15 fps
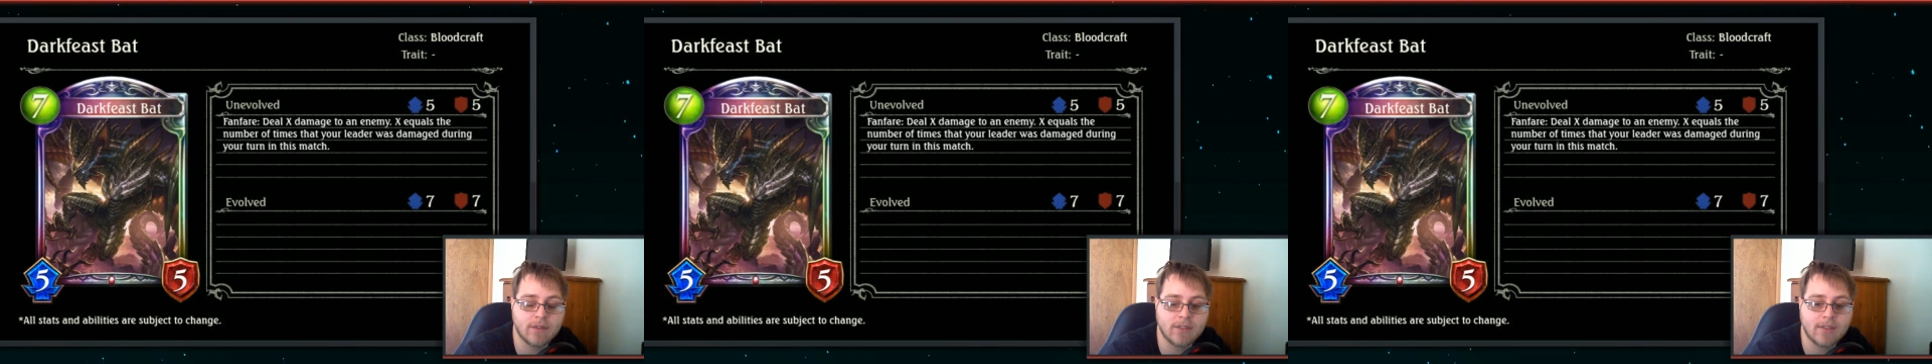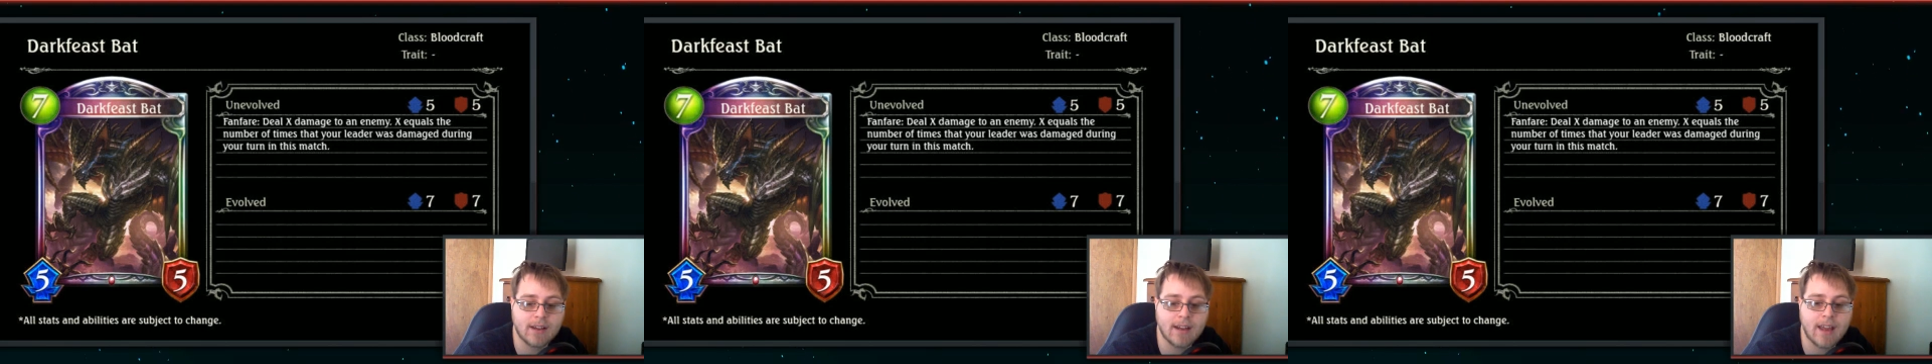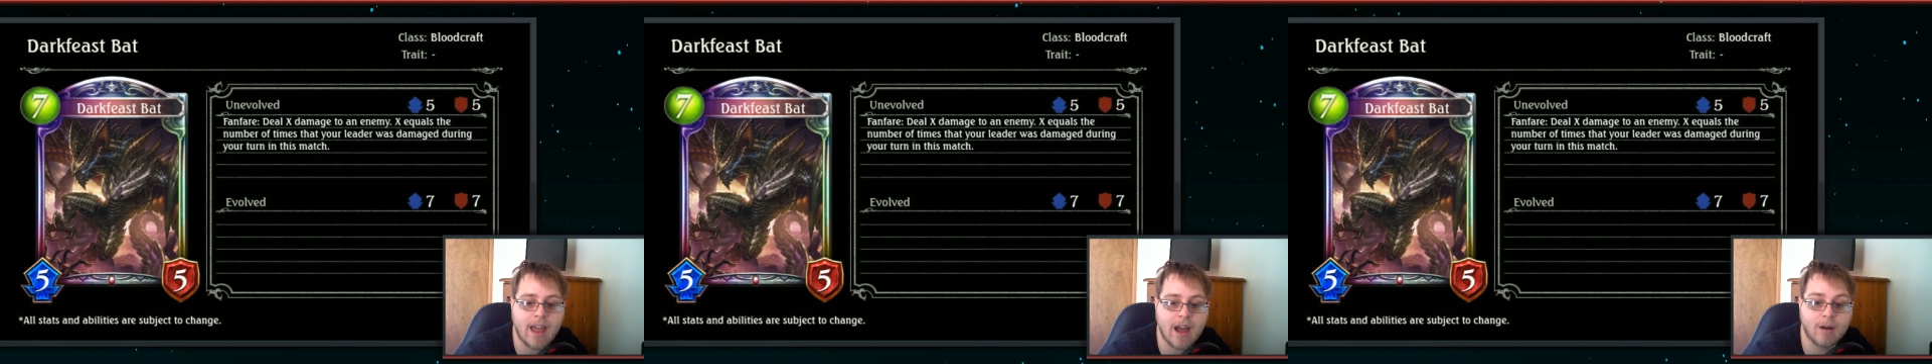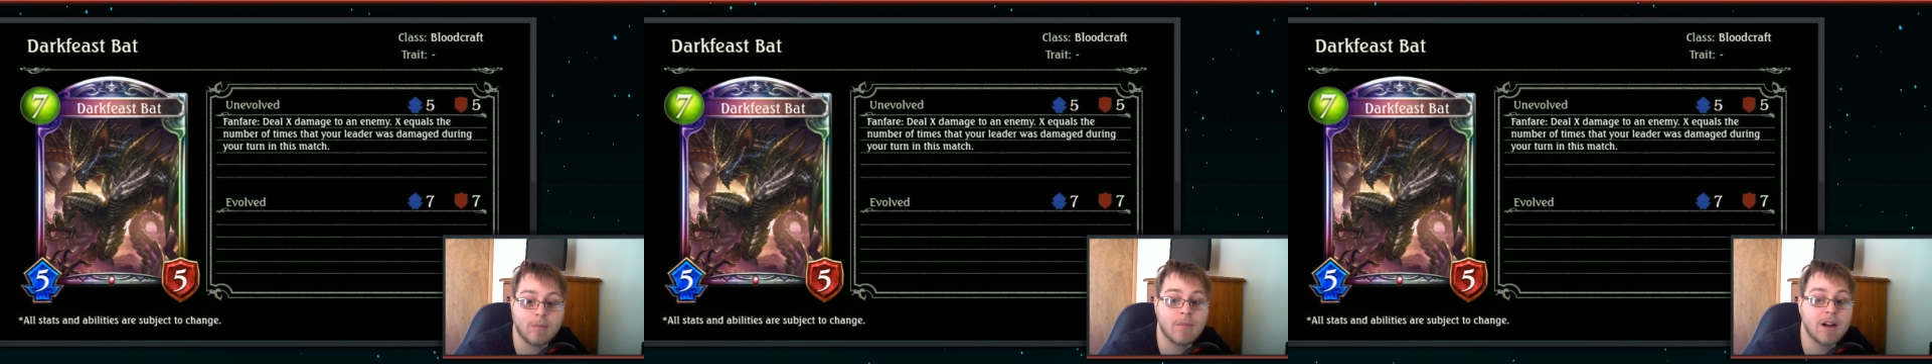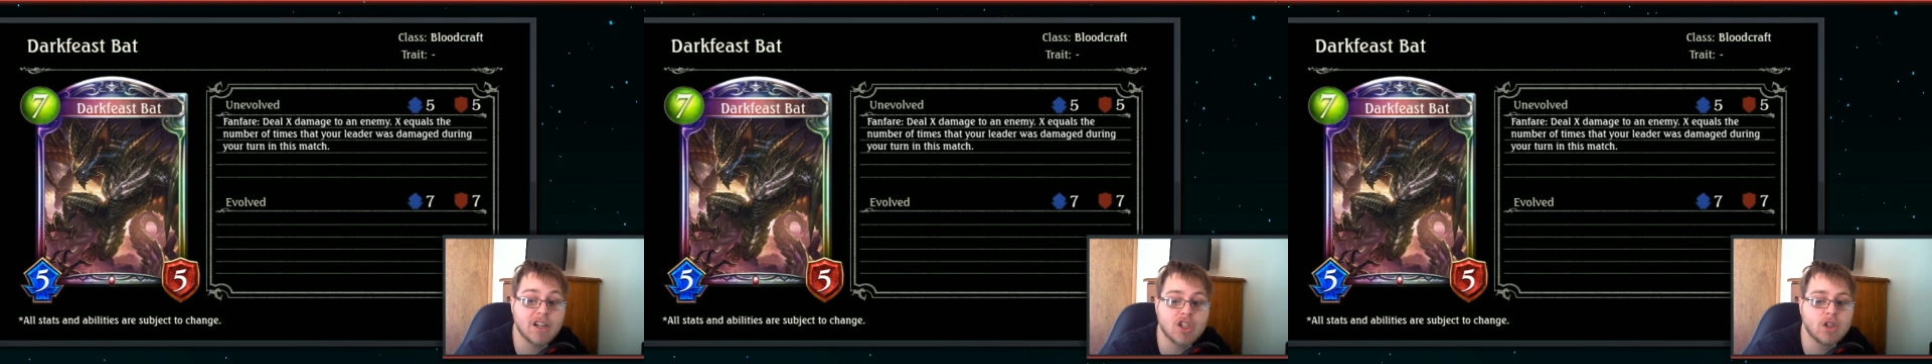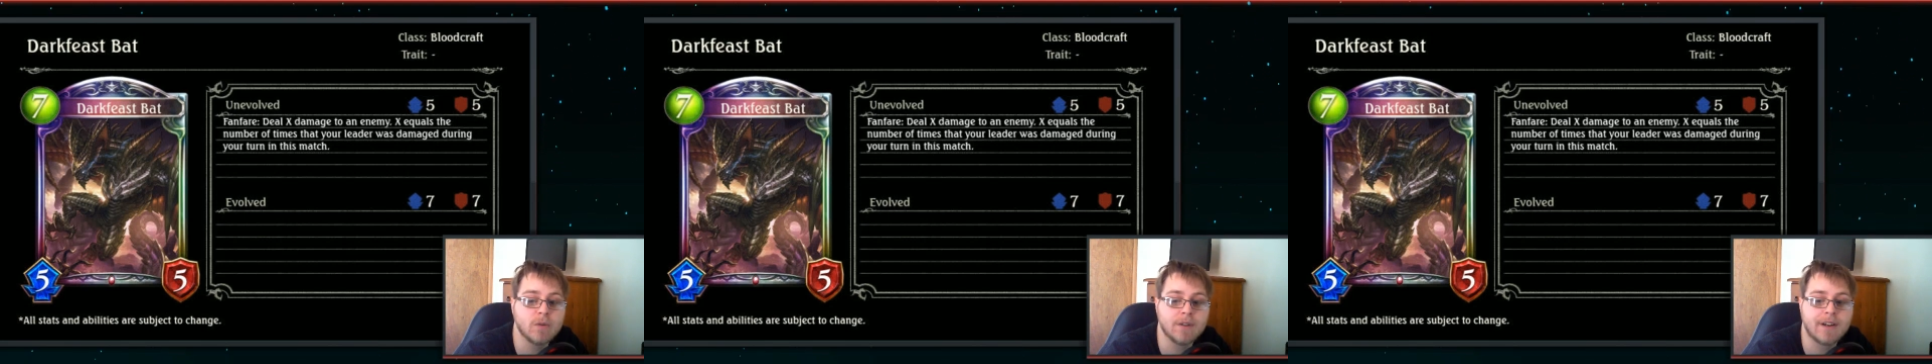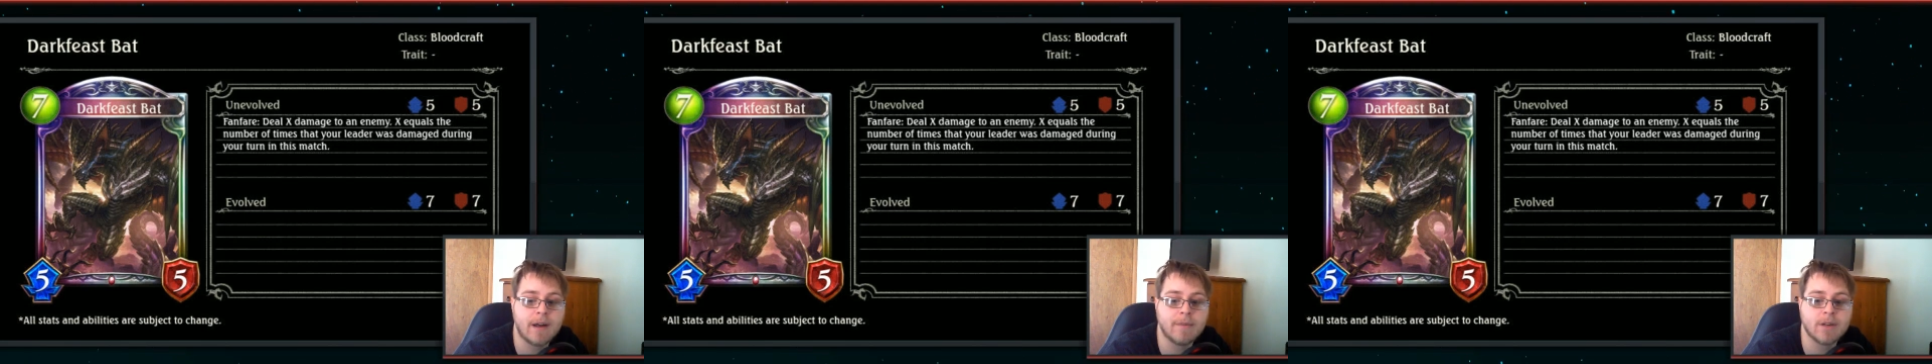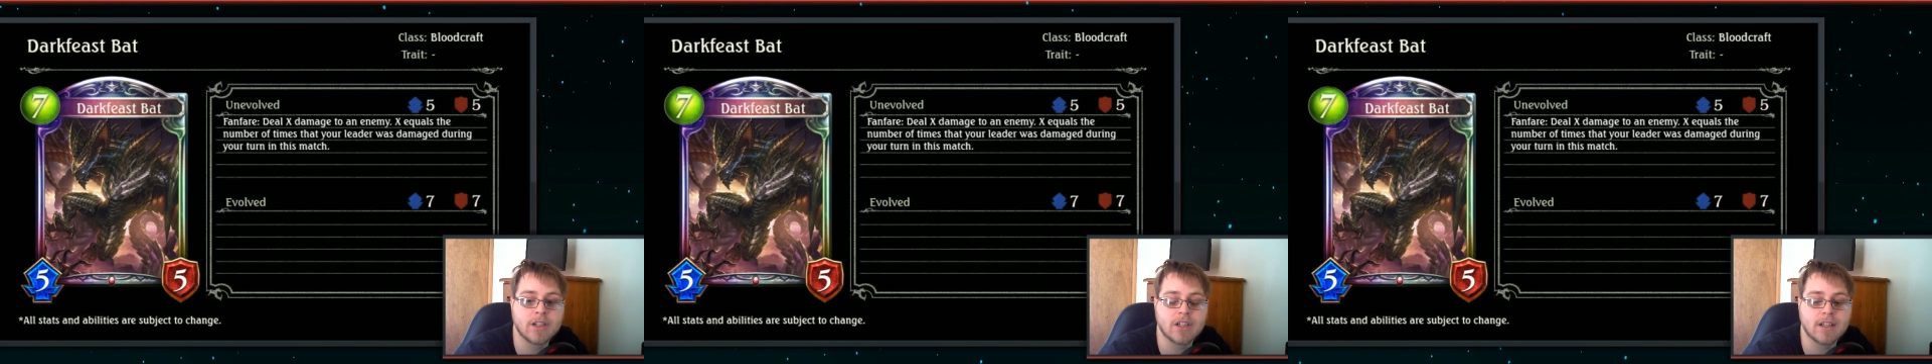say, how much you were
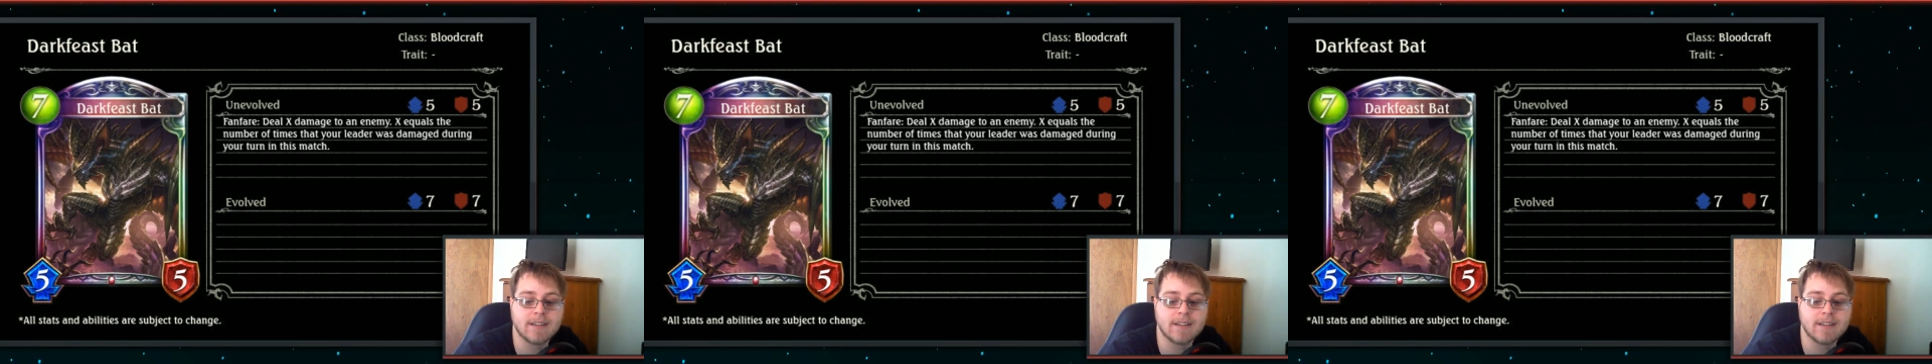damaged,